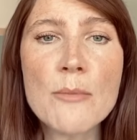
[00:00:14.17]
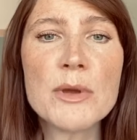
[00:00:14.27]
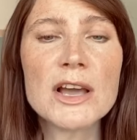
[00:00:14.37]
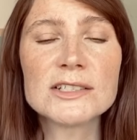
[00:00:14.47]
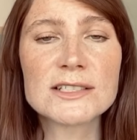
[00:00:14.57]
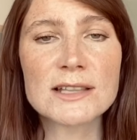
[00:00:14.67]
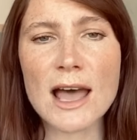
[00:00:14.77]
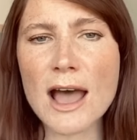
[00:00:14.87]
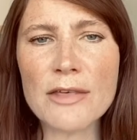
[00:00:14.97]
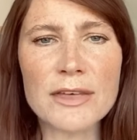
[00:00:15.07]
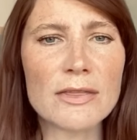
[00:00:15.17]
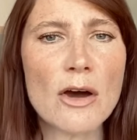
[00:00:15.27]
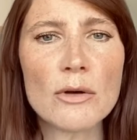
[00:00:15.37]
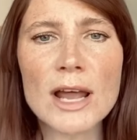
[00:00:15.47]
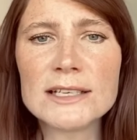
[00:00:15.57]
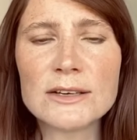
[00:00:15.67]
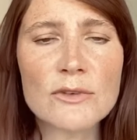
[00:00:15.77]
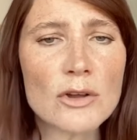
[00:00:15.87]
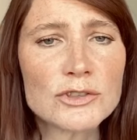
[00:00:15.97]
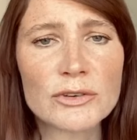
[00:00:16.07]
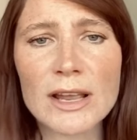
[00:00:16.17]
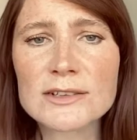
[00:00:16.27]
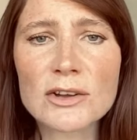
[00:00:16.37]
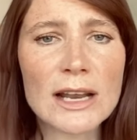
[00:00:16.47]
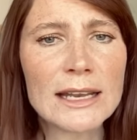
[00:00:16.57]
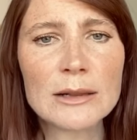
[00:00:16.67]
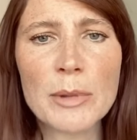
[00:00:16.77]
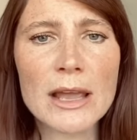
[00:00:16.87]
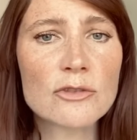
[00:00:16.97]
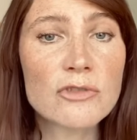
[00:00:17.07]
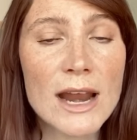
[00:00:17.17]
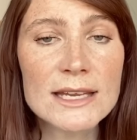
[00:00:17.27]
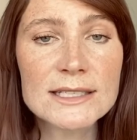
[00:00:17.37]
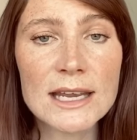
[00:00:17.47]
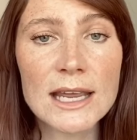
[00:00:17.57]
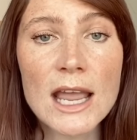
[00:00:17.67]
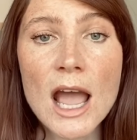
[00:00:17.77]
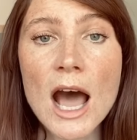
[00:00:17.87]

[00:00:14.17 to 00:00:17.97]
because I think the whole idea of contouring has got a little bit crazy.